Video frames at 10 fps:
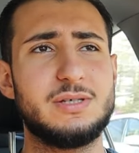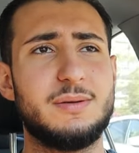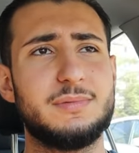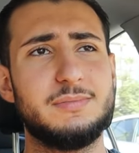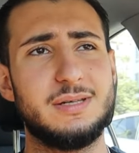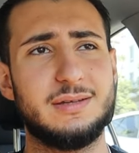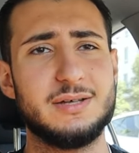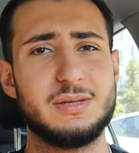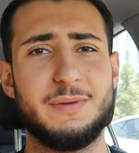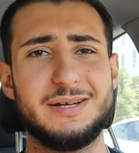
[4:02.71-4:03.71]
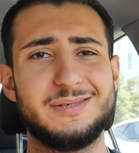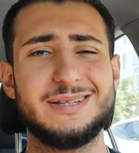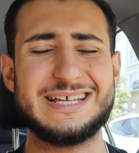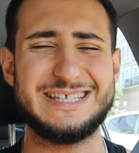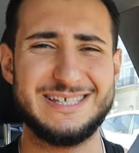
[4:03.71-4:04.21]
sometimes it doesn't, but it's
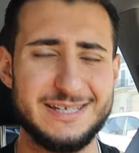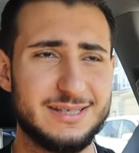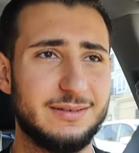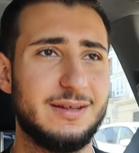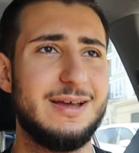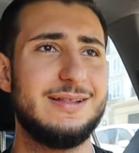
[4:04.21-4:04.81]
not consistent.